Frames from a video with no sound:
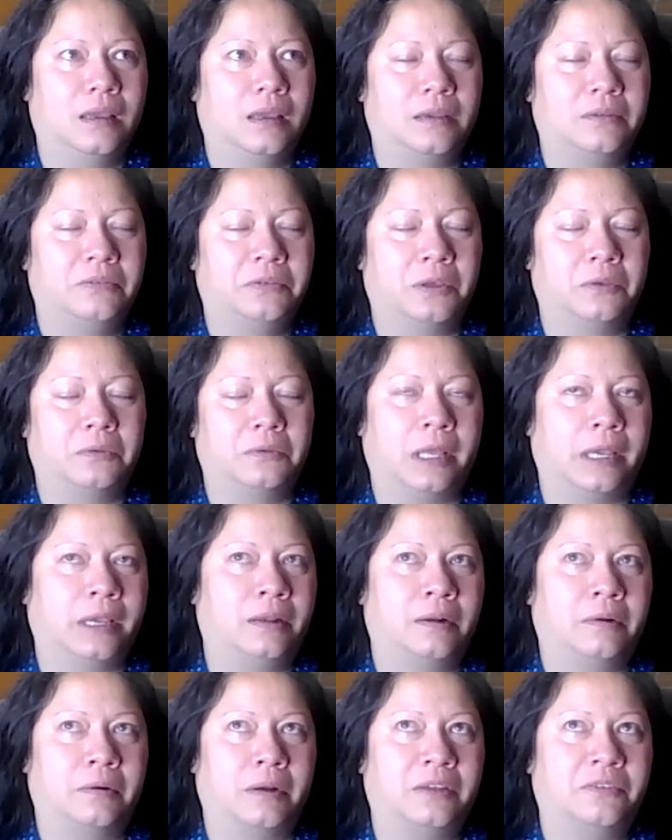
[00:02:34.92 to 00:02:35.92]
I felt
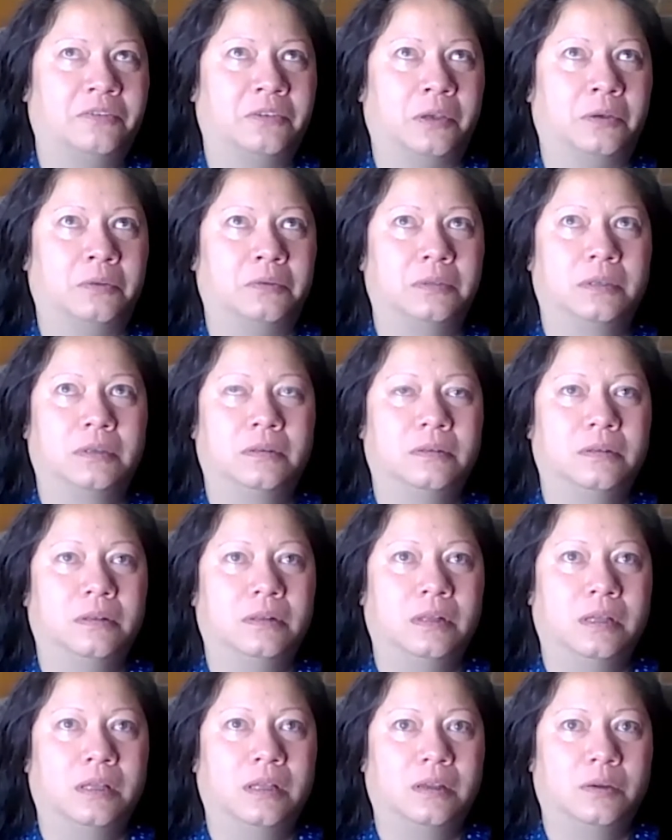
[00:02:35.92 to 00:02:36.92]
lighter. I felt
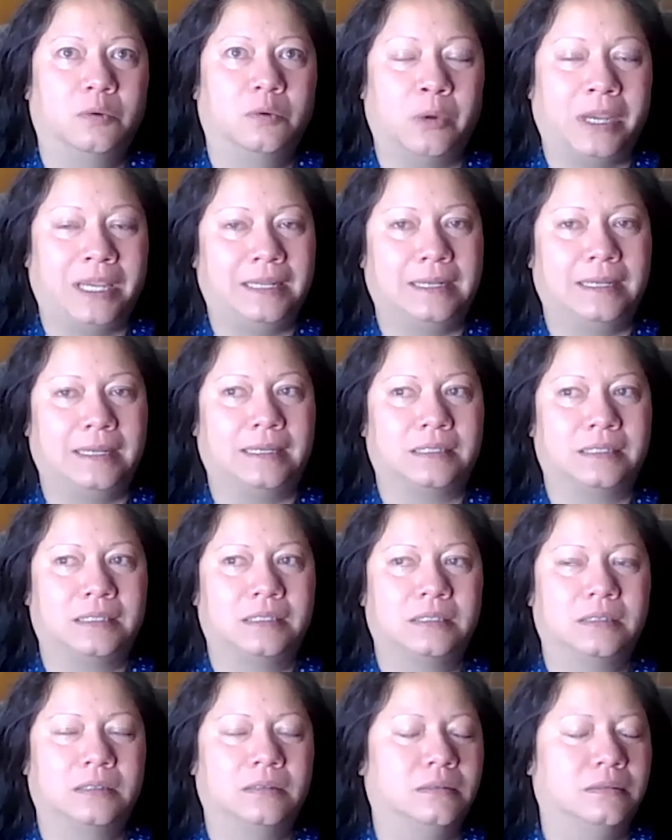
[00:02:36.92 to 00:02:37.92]

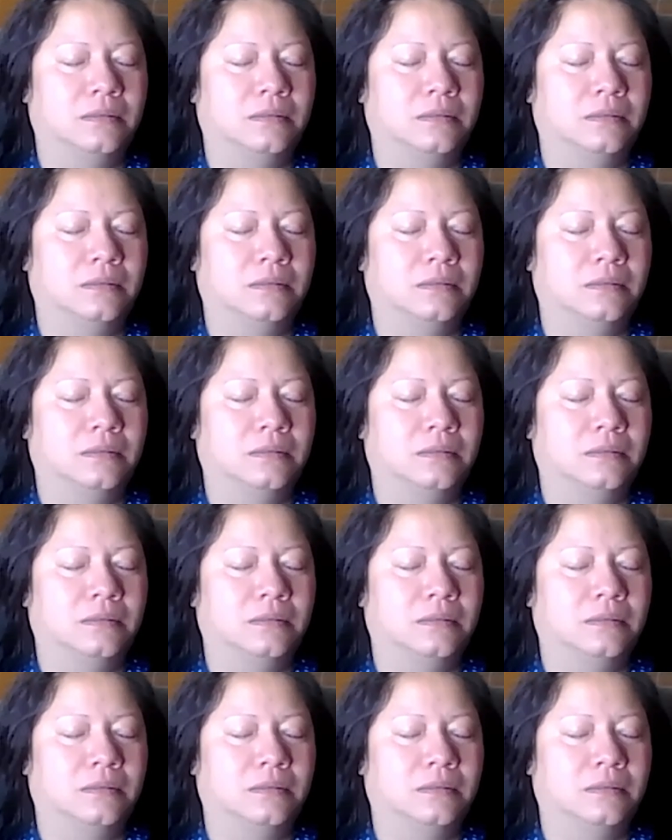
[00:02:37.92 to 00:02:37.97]
weightless.